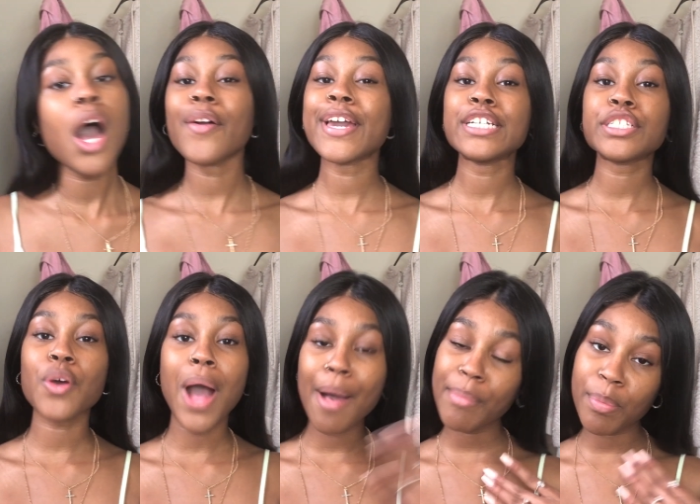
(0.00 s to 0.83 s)
Okay,
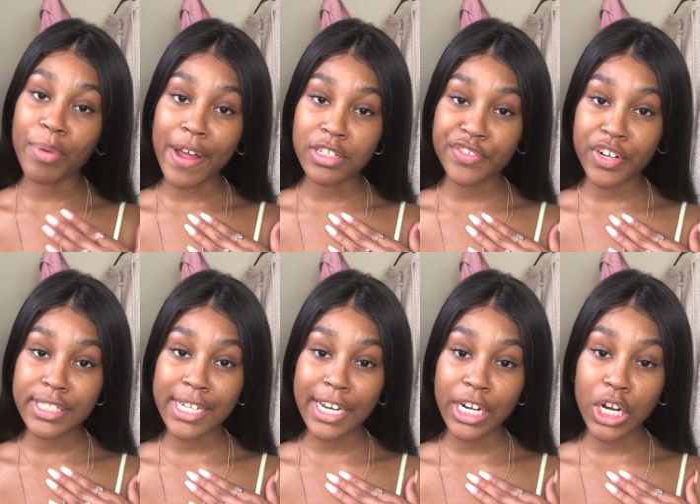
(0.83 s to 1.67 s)
so I'm a brows
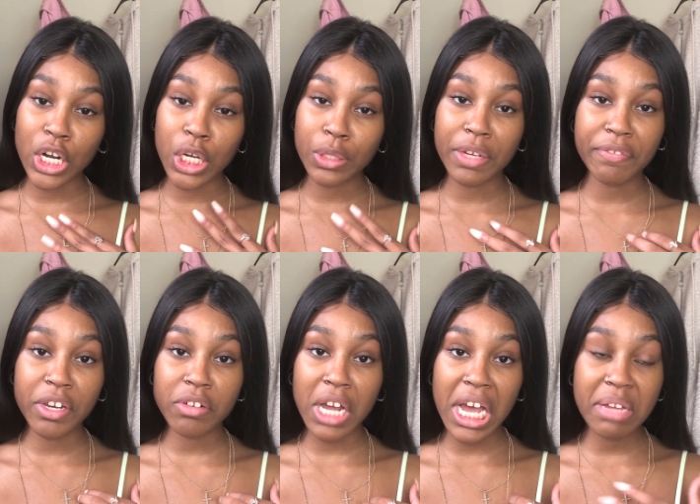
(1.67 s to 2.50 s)
first kind of girl. If
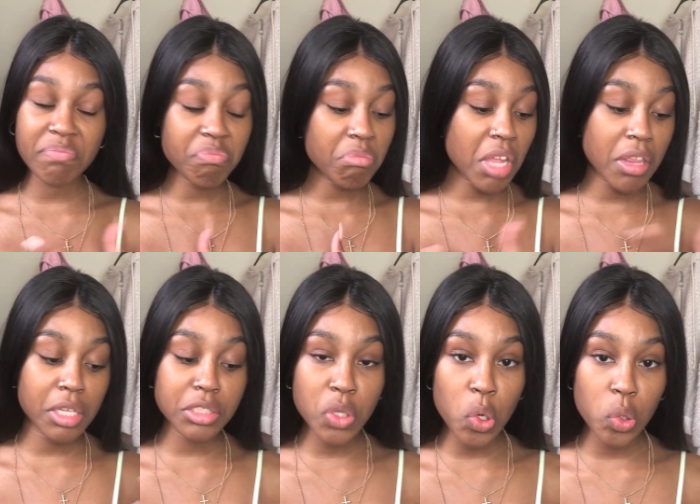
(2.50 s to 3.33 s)
you're not,
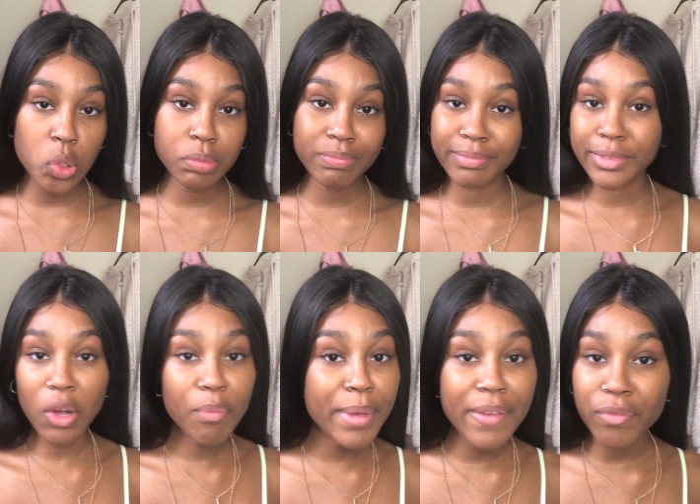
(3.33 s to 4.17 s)
that's cool.
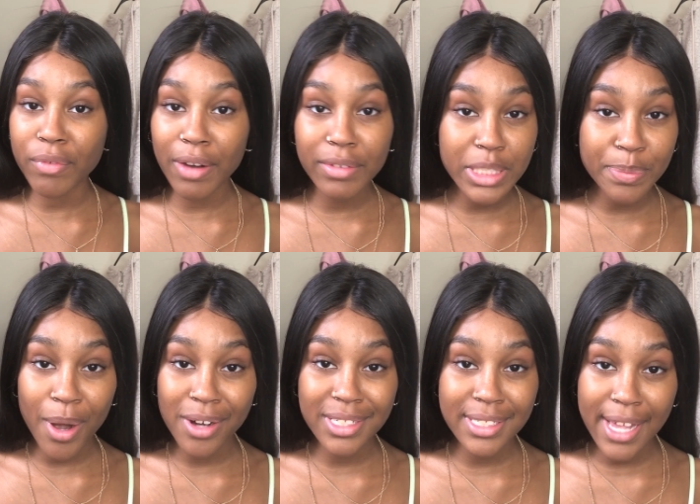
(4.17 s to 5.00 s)
No beef around these
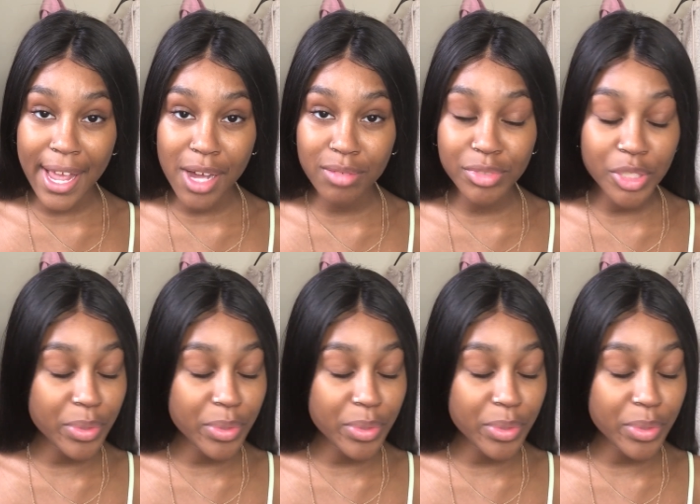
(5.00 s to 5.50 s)
parts of town.